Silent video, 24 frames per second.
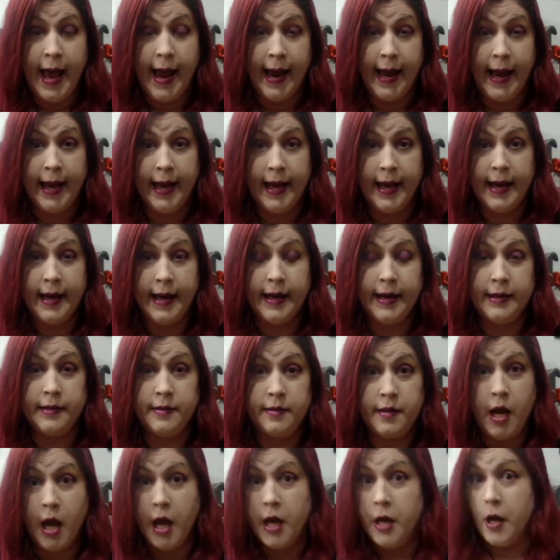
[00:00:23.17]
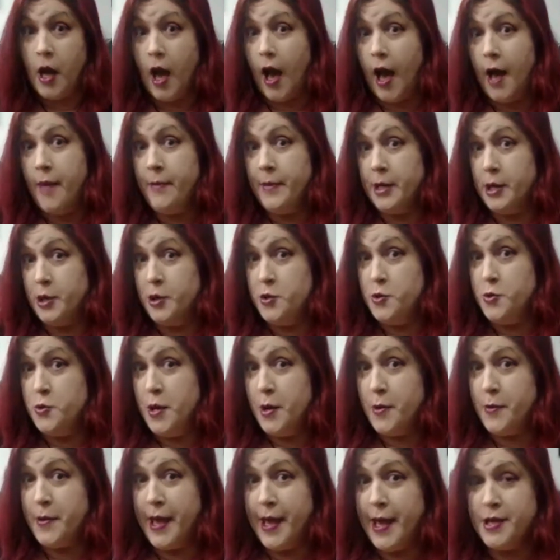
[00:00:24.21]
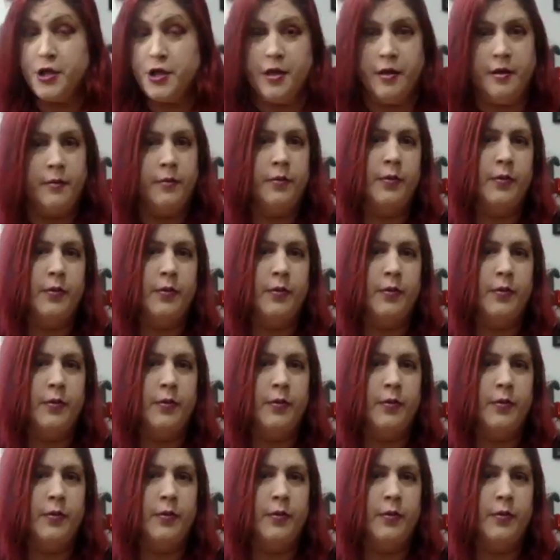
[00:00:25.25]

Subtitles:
And I'm in a new location.